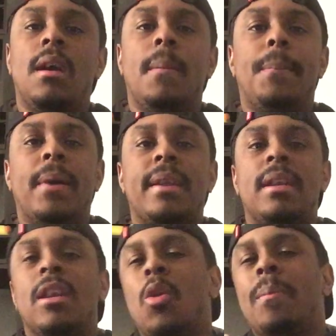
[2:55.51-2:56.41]
But
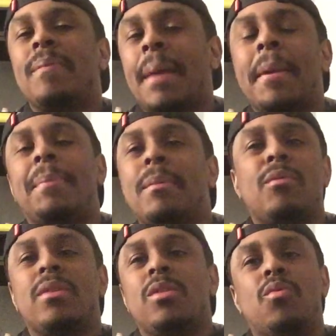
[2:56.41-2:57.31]
not many people
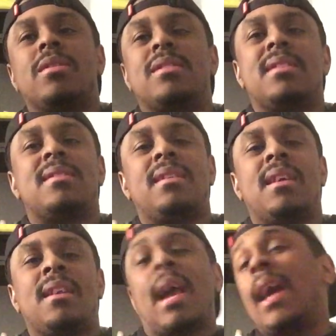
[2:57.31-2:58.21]
really want to see this
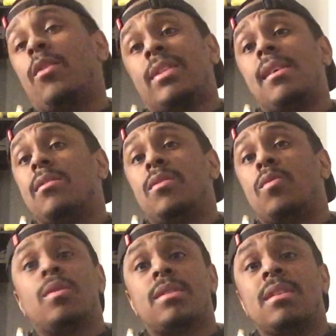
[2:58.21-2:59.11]
again. I don't technically
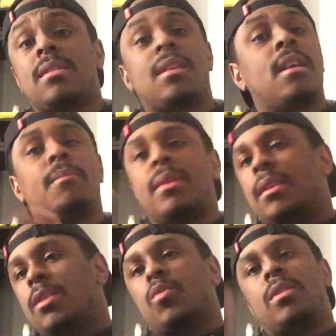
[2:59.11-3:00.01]
want to see this again, but it
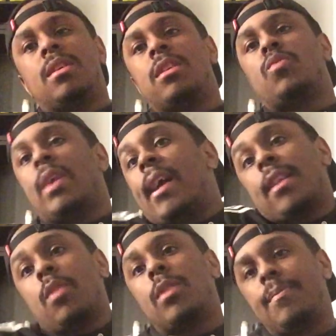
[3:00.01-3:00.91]
is what it is. We got to
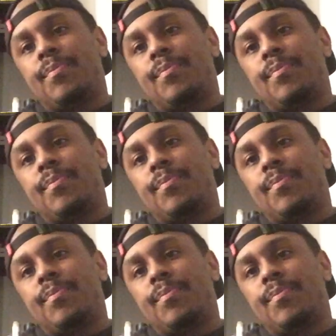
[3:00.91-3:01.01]
deal with it.